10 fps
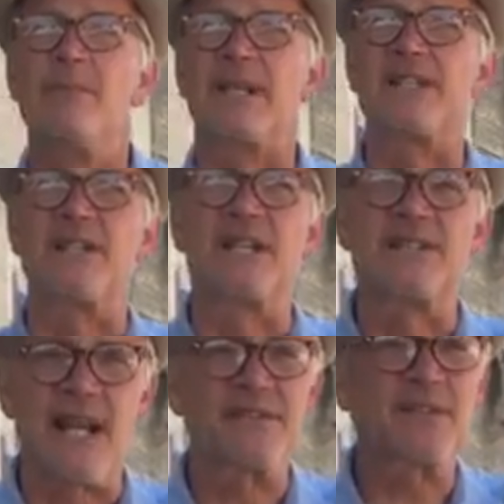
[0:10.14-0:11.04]
but it's an
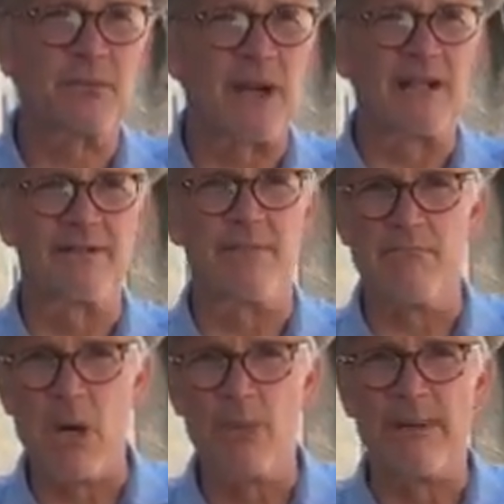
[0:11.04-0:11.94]
intensely relevant
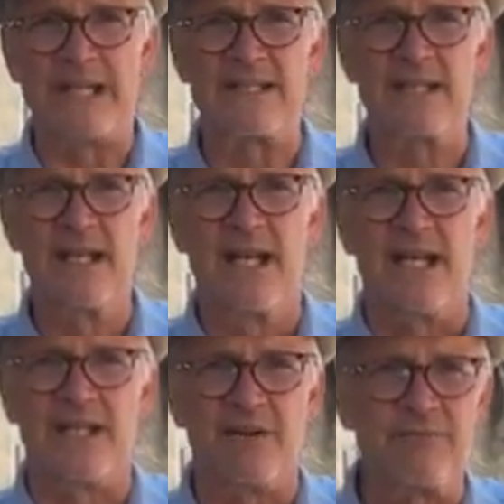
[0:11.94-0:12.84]
moment
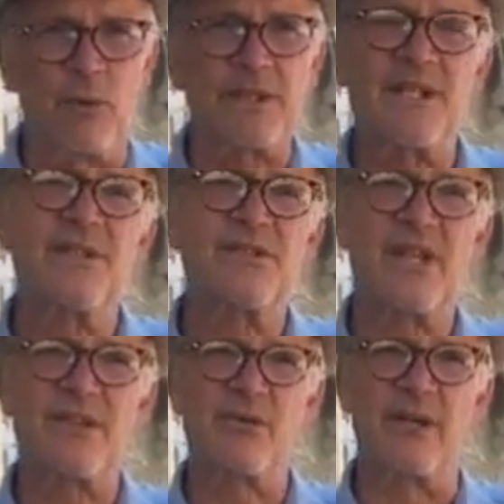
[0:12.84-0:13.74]
in the 14th
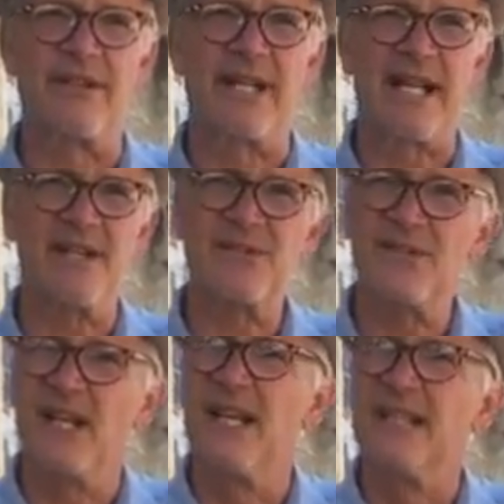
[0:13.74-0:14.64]
century that
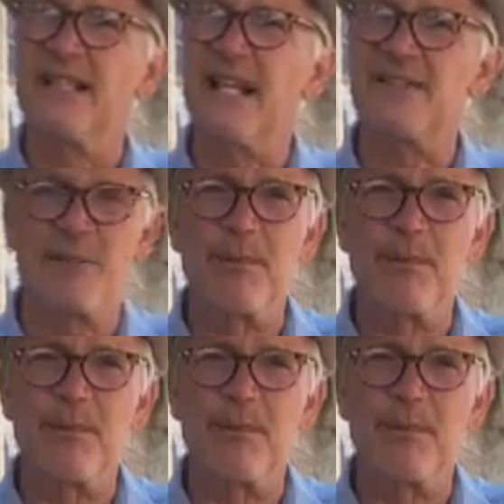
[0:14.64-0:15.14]
has